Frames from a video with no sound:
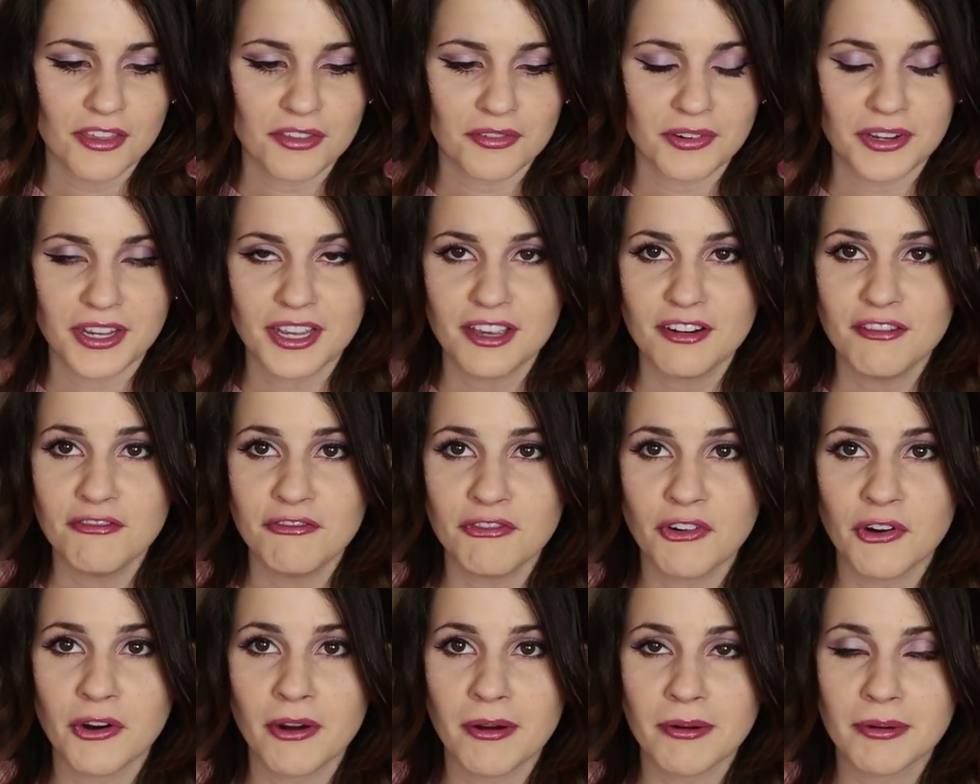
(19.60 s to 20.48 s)
3 and
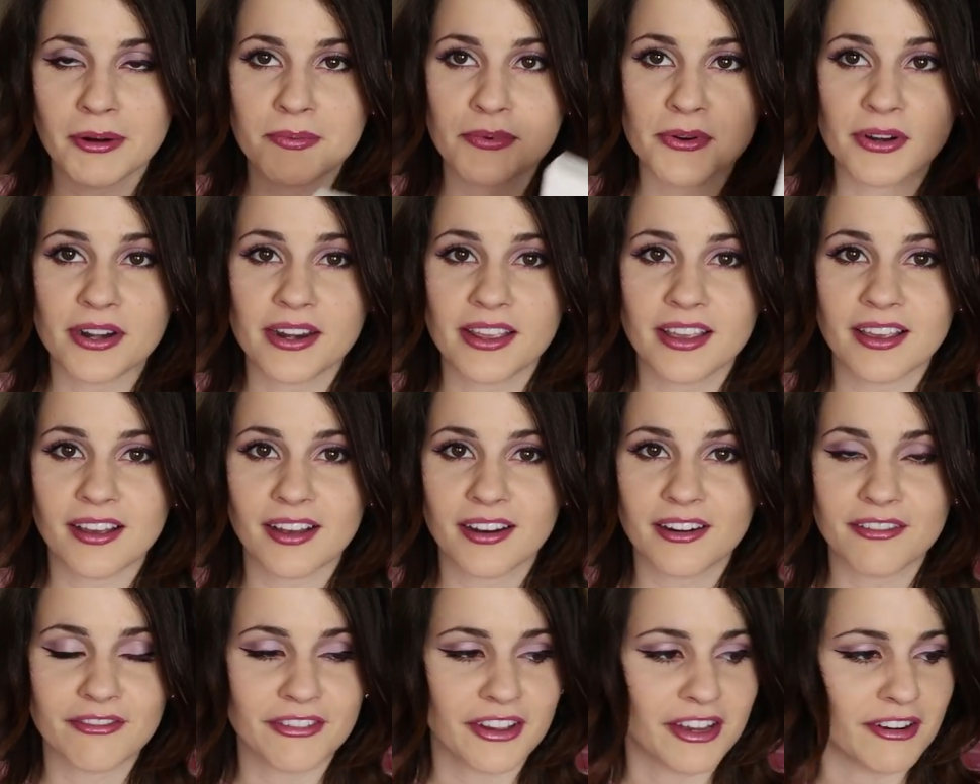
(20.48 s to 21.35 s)
4 were pretty
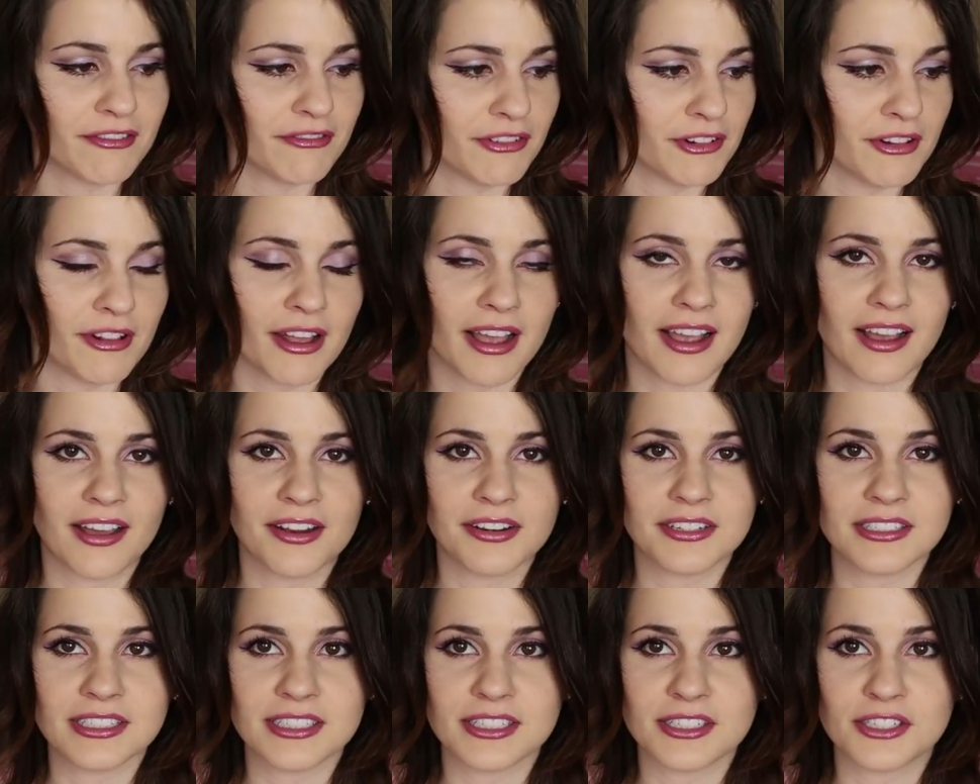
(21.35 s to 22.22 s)
uneventful. I
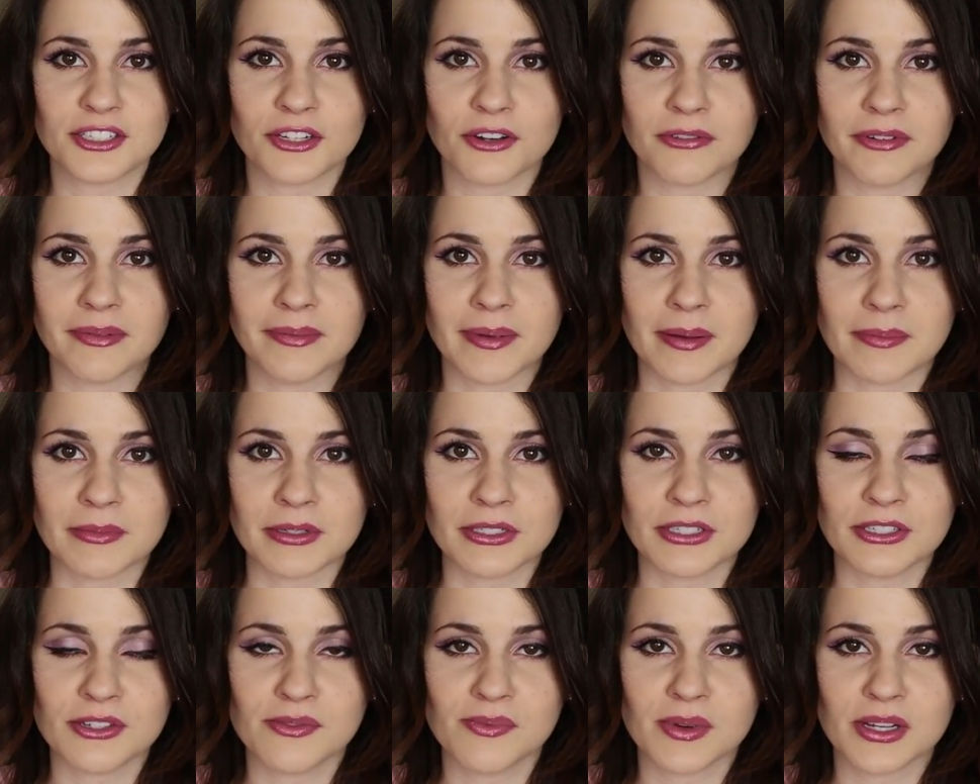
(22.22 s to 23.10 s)
honestly don't
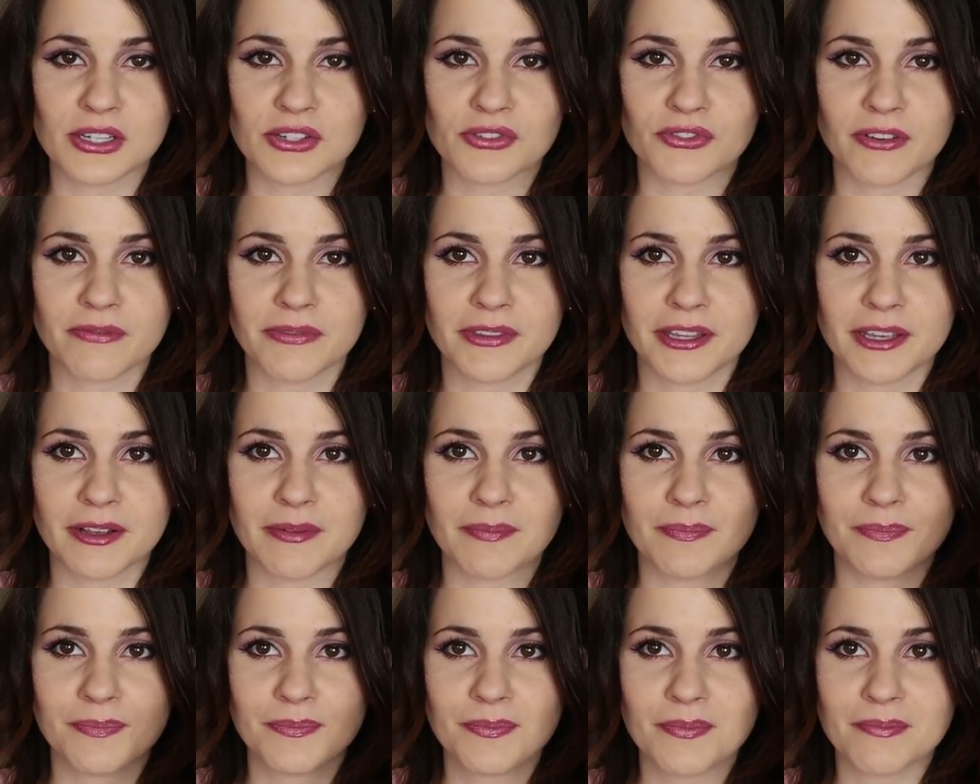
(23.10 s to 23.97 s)
remember too much from
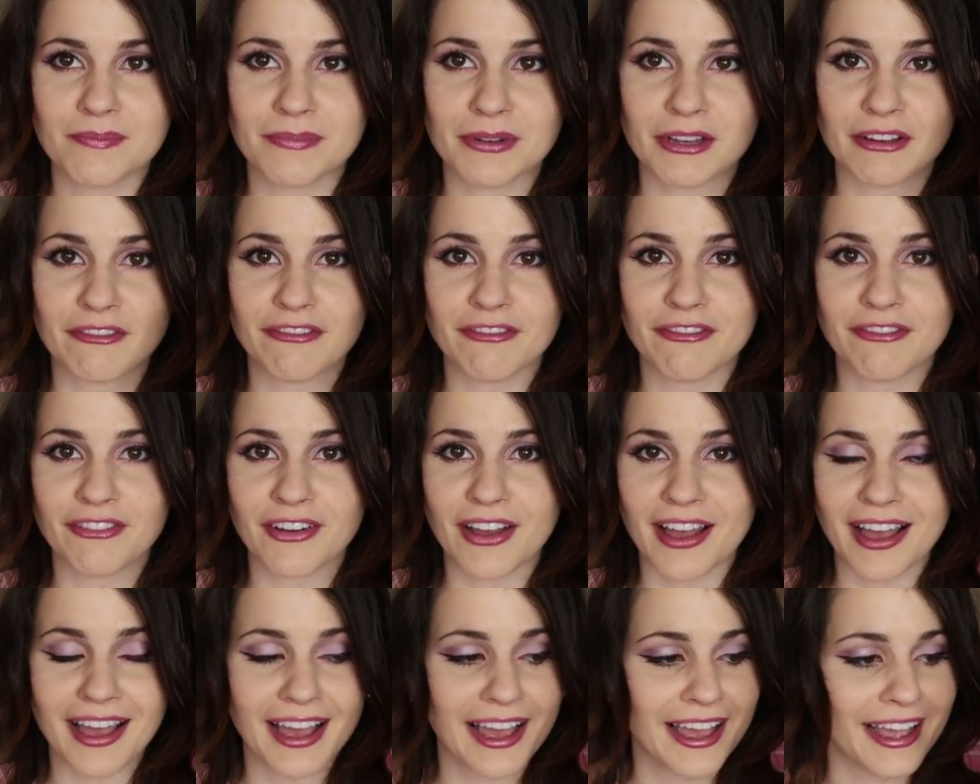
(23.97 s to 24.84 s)
them. But
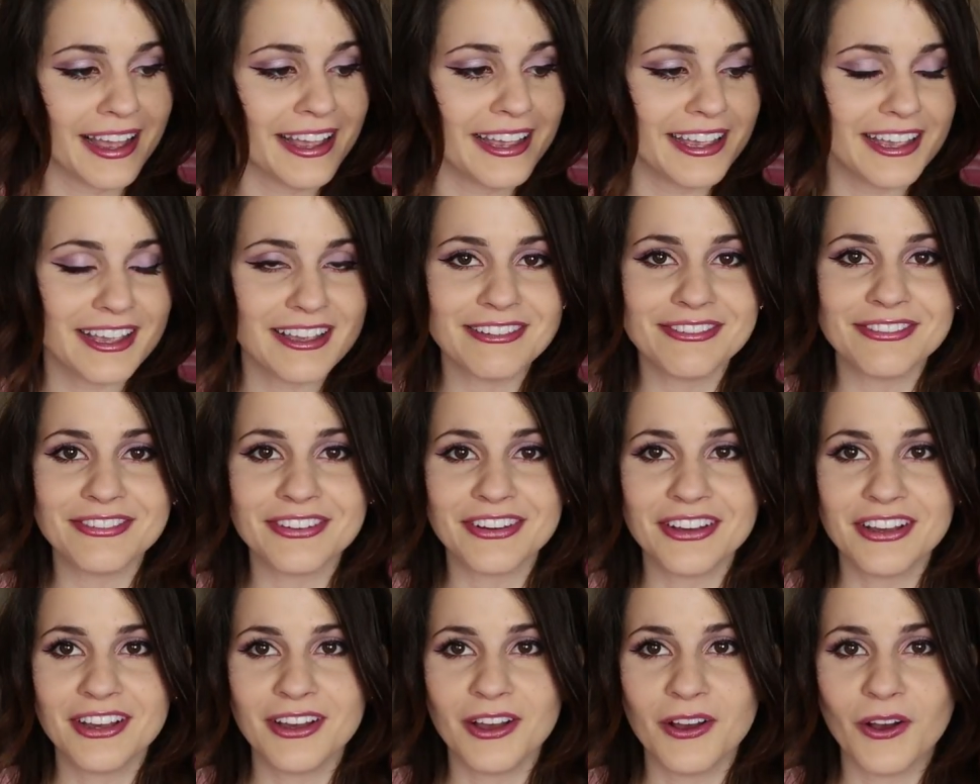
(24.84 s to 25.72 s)

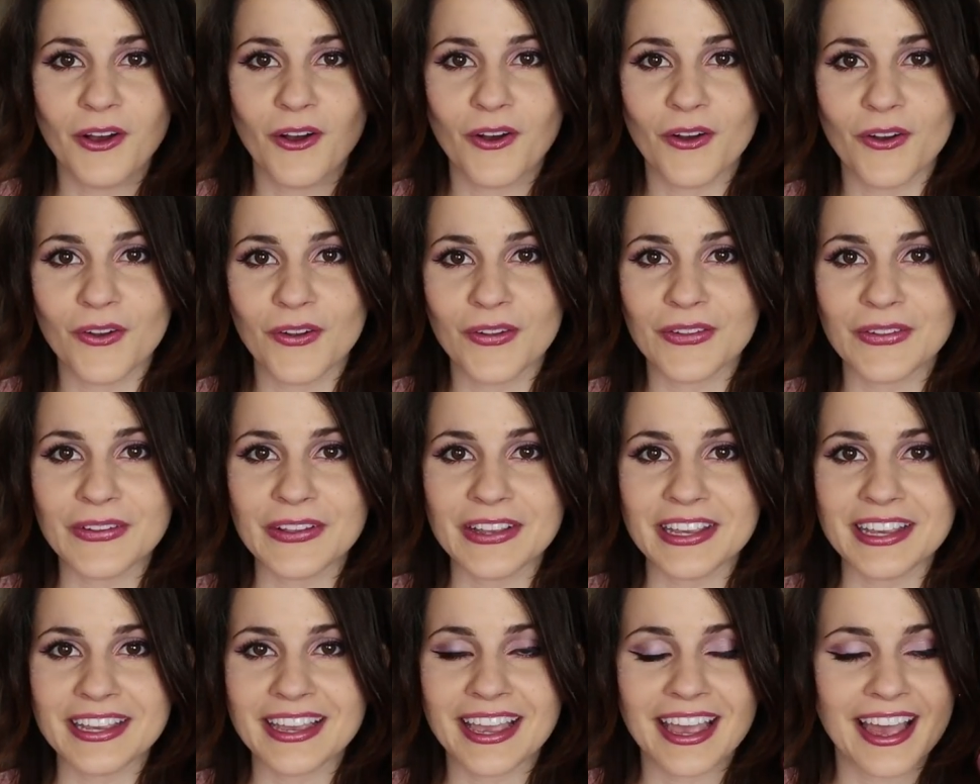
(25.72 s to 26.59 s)
5?
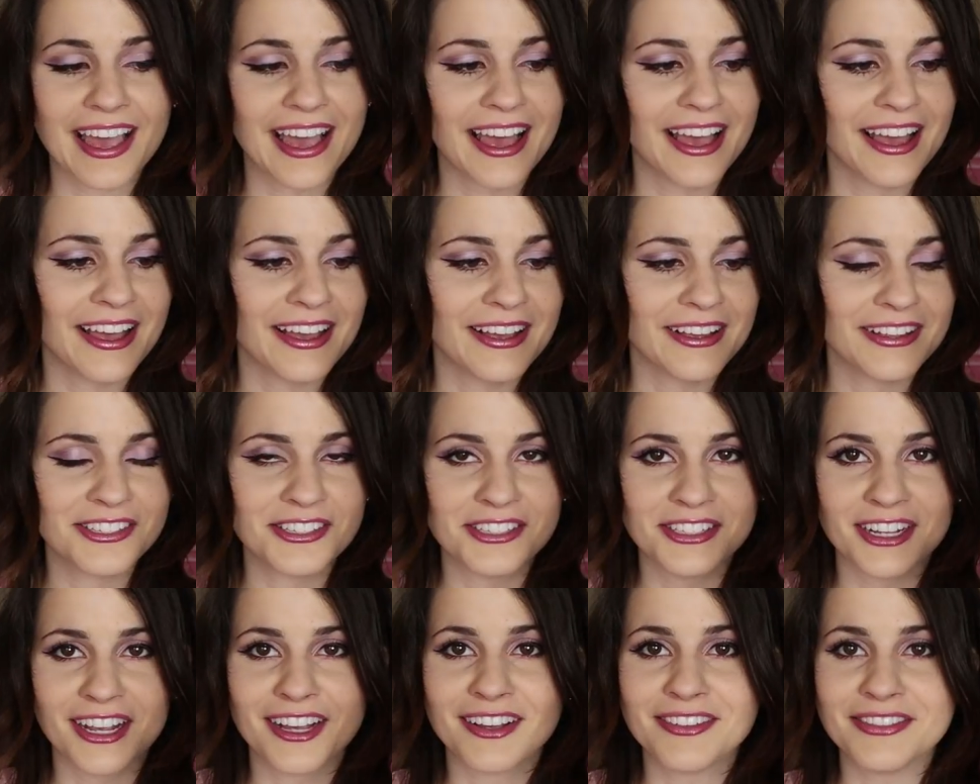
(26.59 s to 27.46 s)
Holy cow,
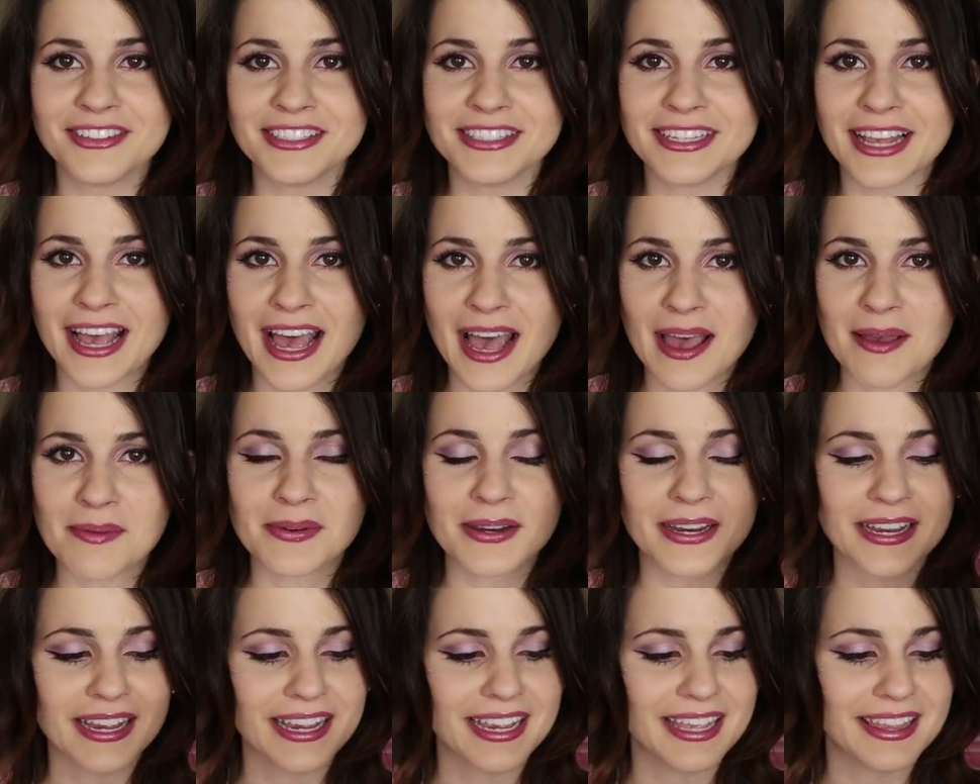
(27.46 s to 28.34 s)
stuff is
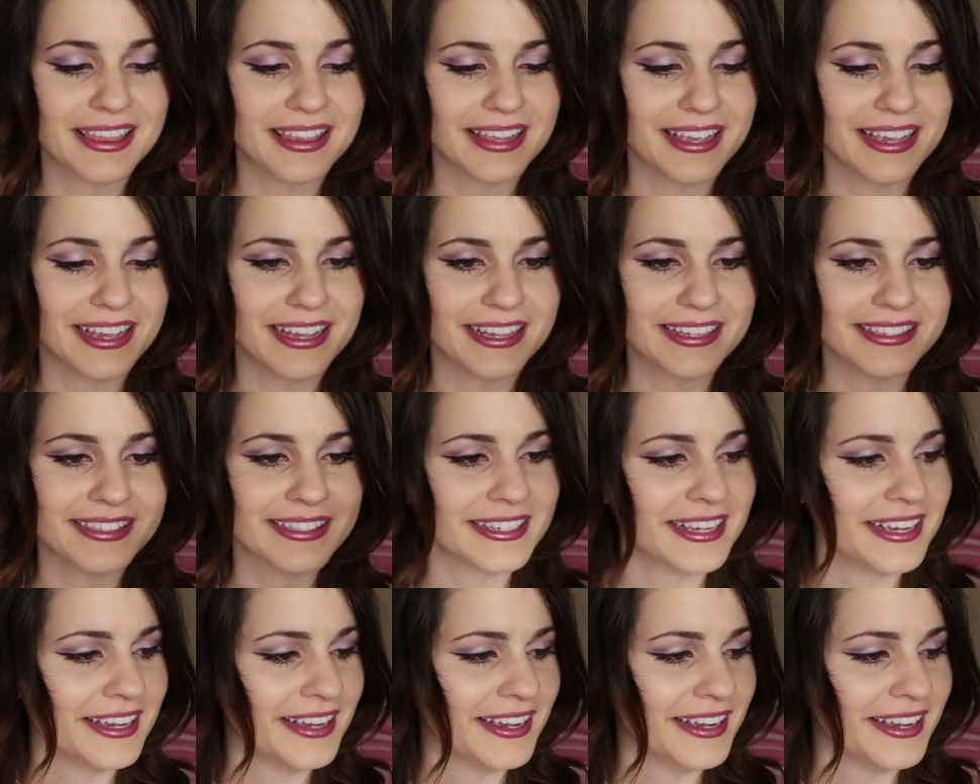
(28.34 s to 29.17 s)
happening in this.